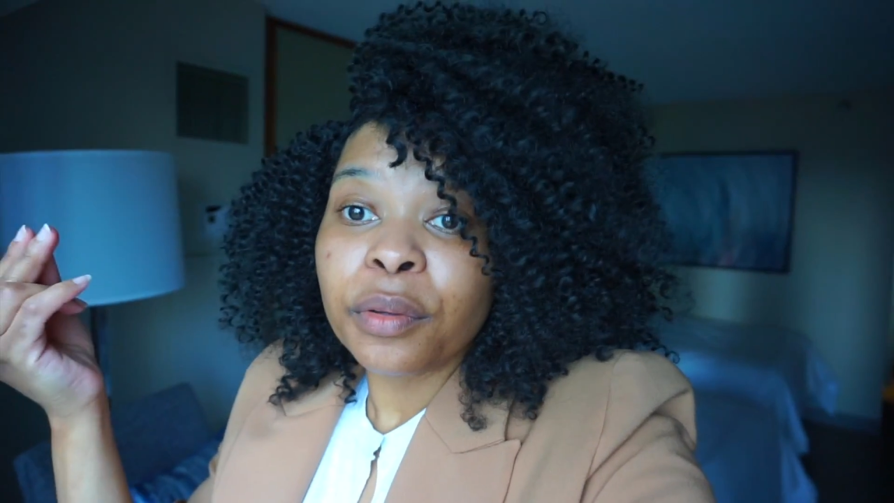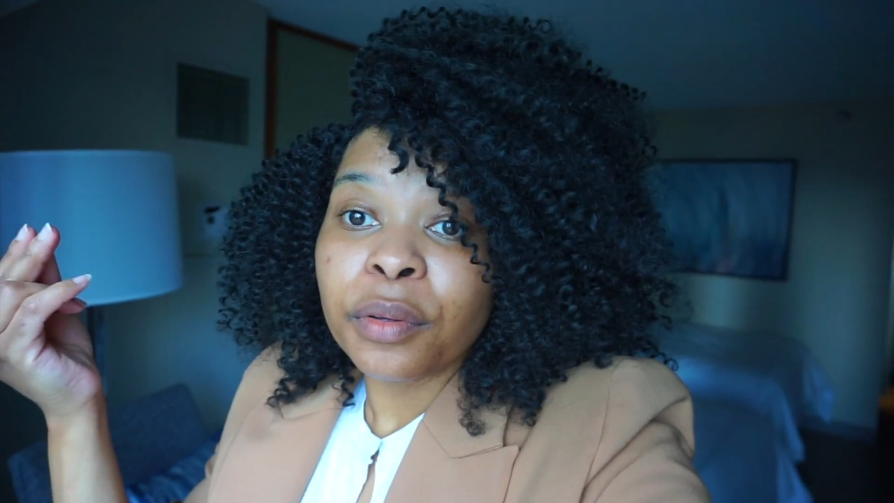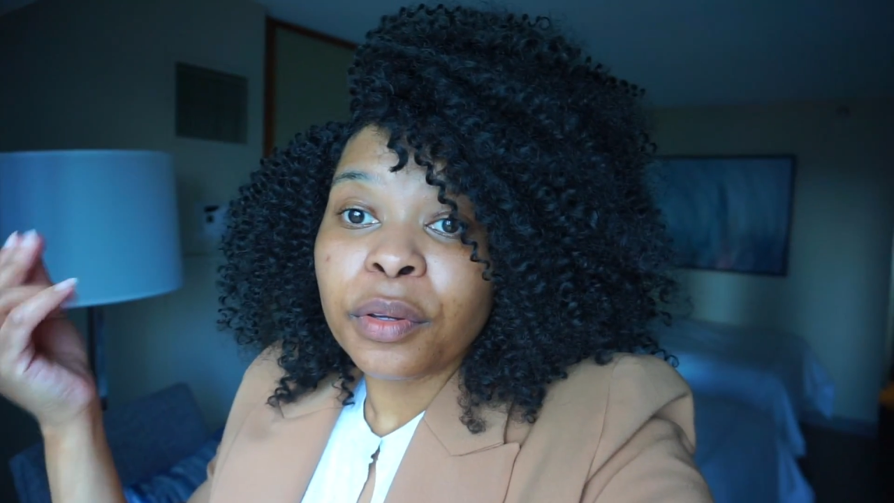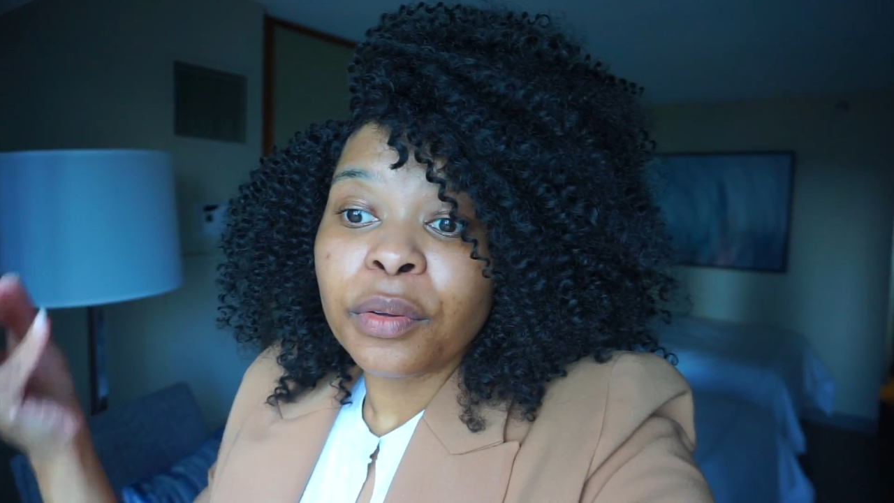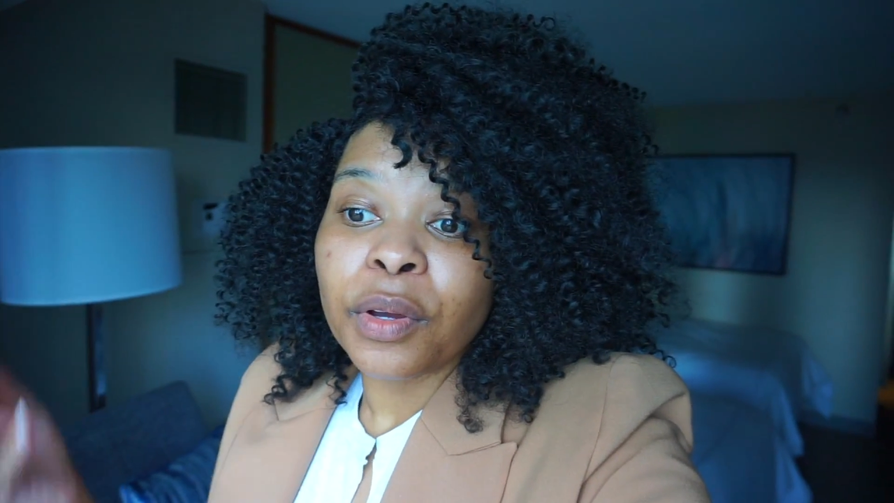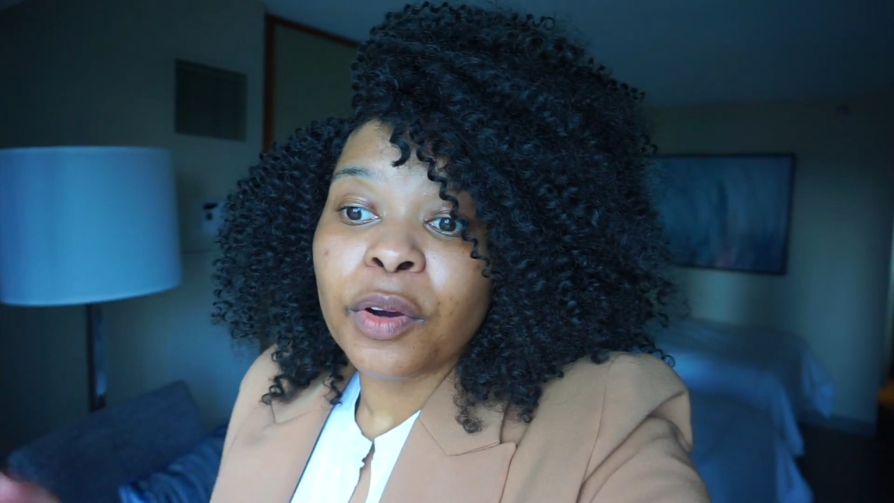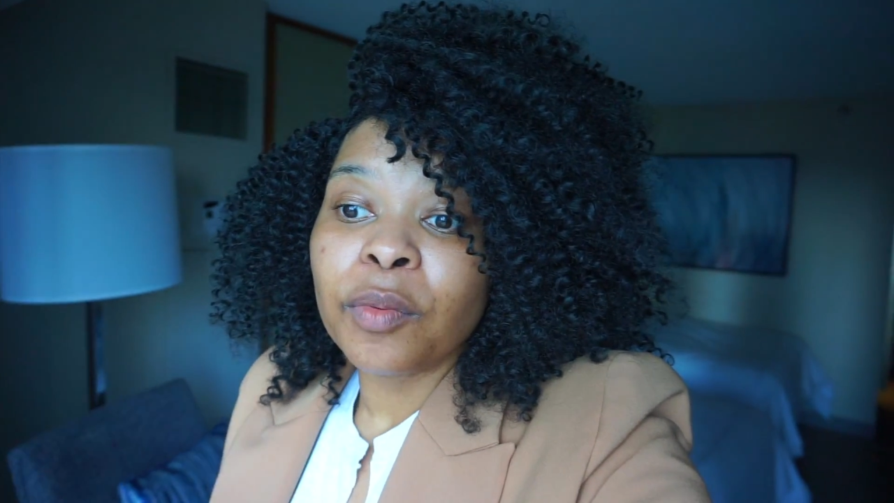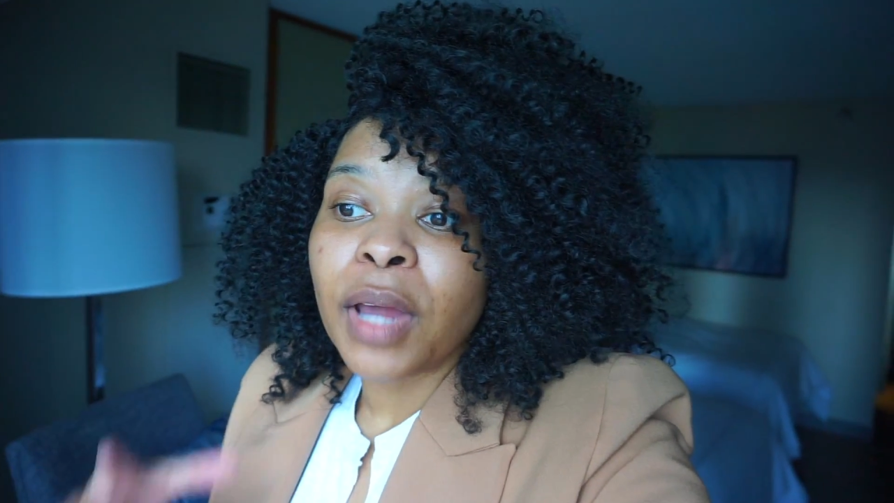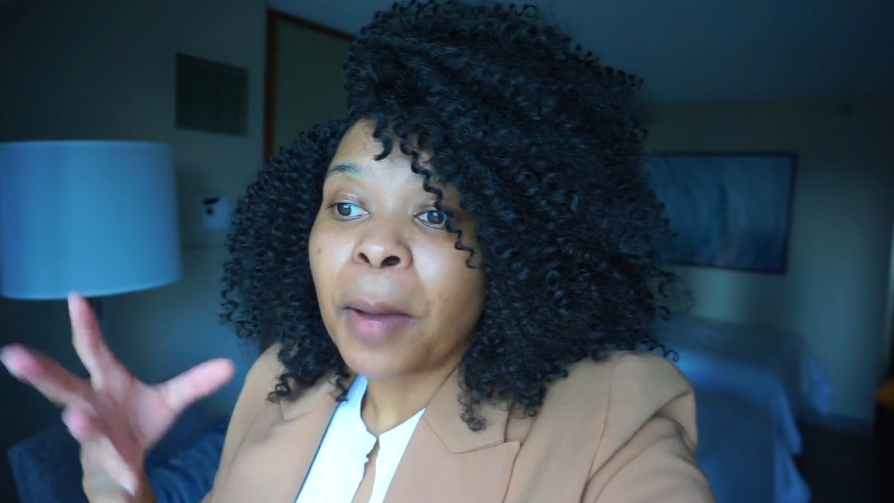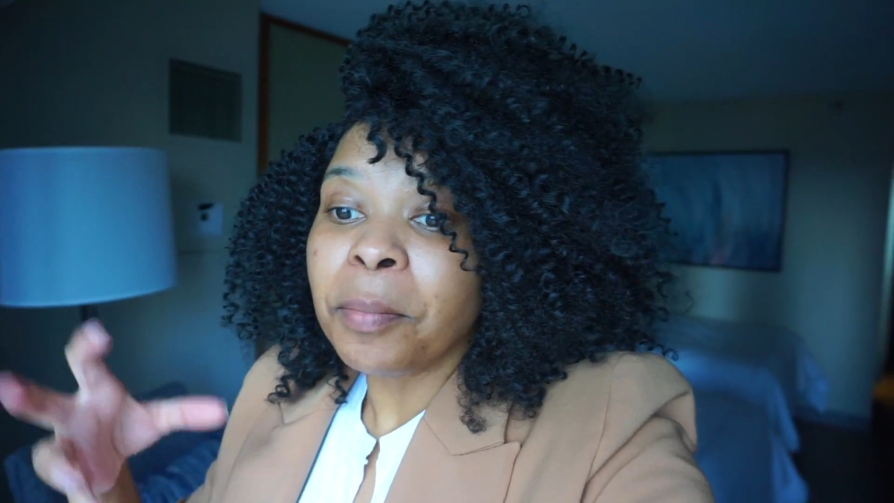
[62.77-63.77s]
you know,
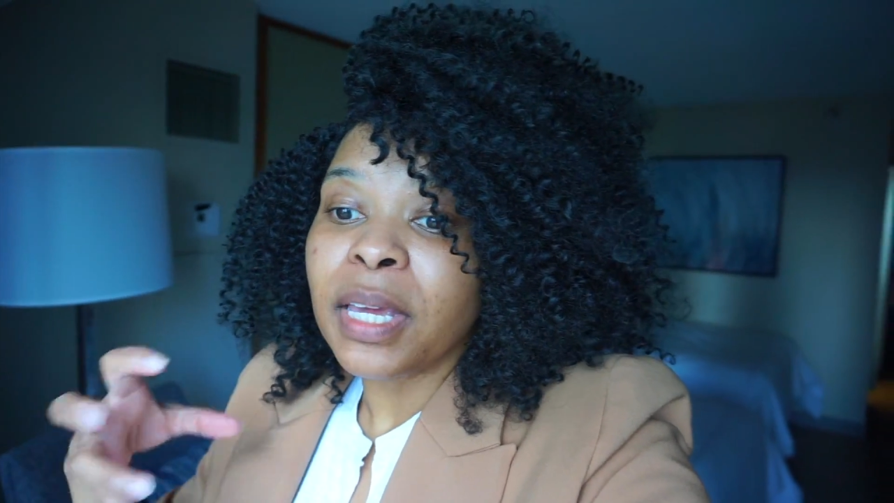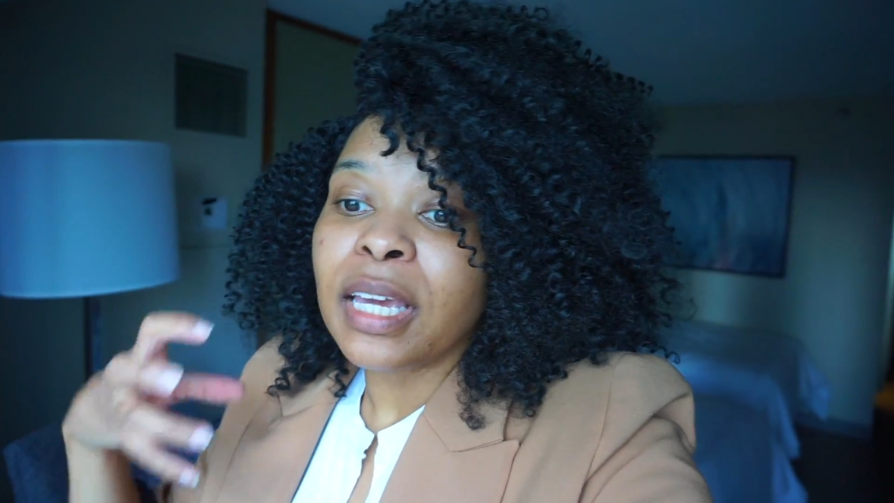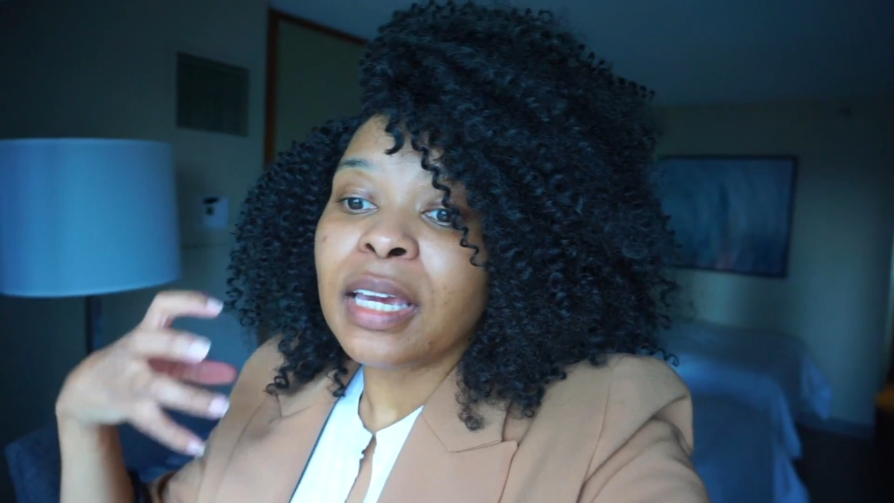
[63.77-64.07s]
not being